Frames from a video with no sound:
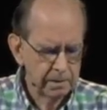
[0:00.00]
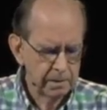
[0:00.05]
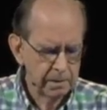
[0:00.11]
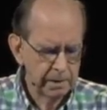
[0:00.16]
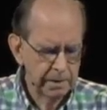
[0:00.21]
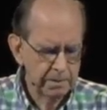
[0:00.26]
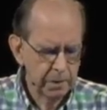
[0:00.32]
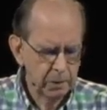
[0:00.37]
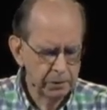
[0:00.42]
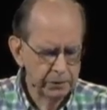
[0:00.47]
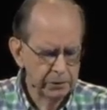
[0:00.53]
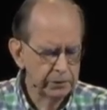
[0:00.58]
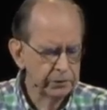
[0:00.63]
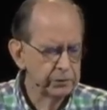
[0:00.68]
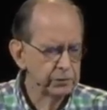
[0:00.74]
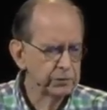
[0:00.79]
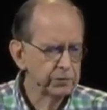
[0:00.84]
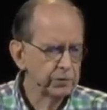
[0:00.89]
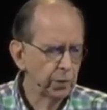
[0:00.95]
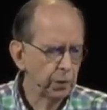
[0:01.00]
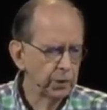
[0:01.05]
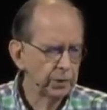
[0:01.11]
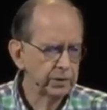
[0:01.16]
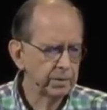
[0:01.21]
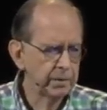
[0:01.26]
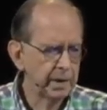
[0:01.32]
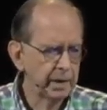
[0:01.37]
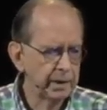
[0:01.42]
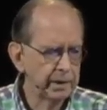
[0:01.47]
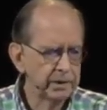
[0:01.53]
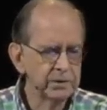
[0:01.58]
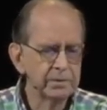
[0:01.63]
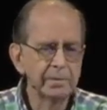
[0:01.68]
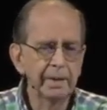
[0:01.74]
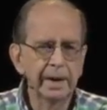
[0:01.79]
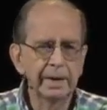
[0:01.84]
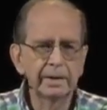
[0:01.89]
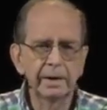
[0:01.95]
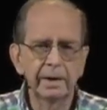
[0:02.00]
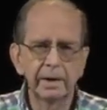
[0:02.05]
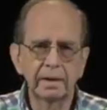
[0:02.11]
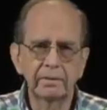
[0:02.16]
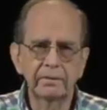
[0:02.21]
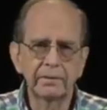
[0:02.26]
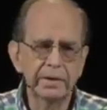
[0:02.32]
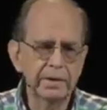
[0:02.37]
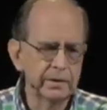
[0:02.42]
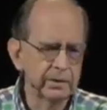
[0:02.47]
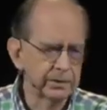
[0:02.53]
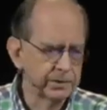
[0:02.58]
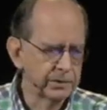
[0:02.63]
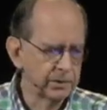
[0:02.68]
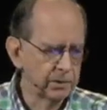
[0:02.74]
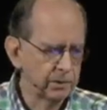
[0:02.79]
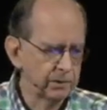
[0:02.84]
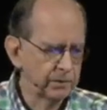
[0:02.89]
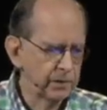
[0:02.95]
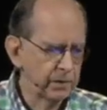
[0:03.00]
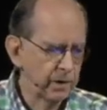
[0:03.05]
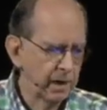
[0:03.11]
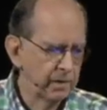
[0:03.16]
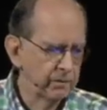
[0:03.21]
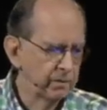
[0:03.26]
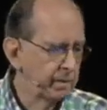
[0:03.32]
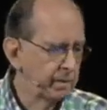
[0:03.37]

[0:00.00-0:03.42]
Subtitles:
emotions are stored in the body as magnetic fields. So if you have a